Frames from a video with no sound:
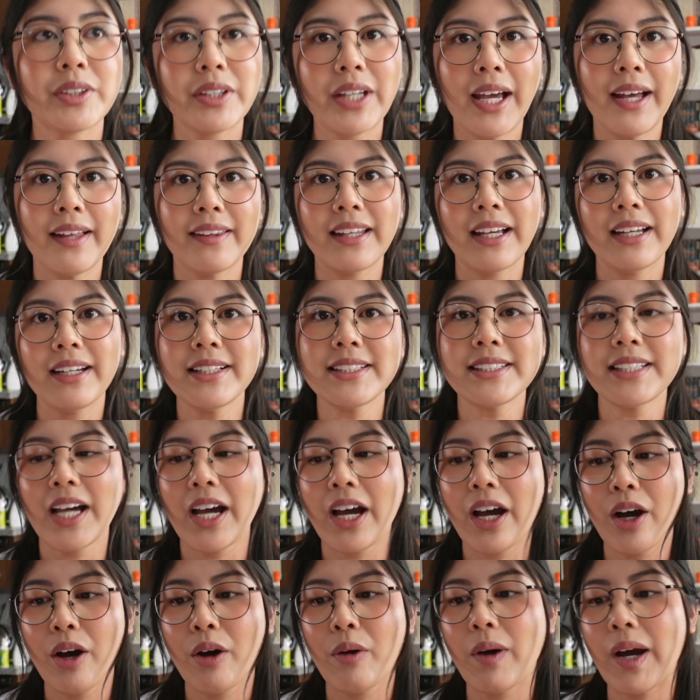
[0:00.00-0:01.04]
yeah, that is
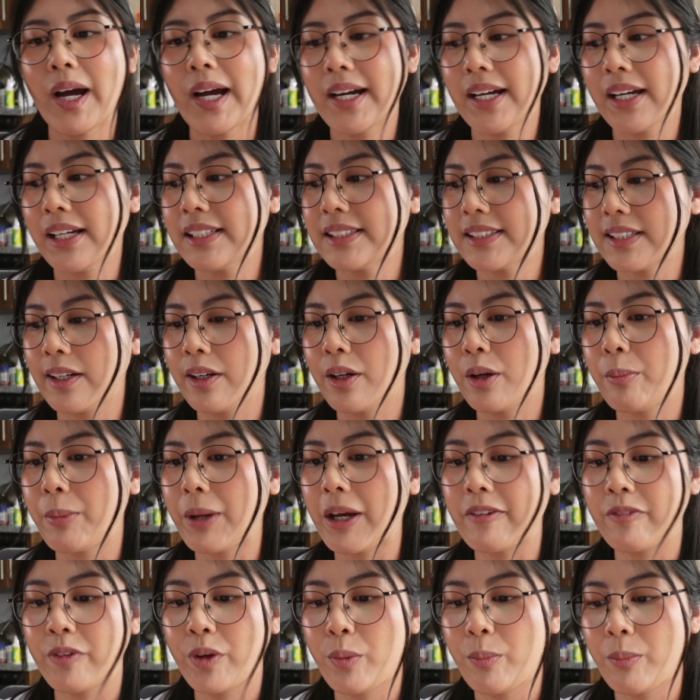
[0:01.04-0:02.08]
how I set up
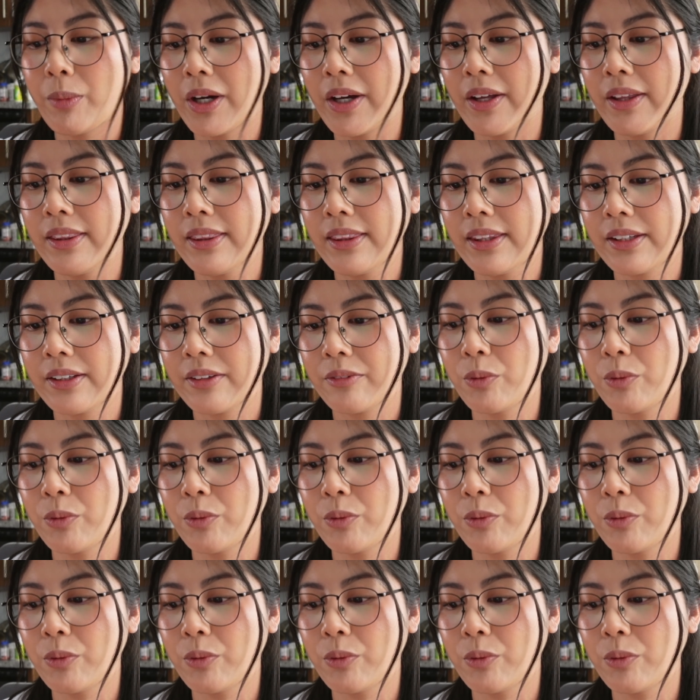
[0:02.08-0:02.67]
every month.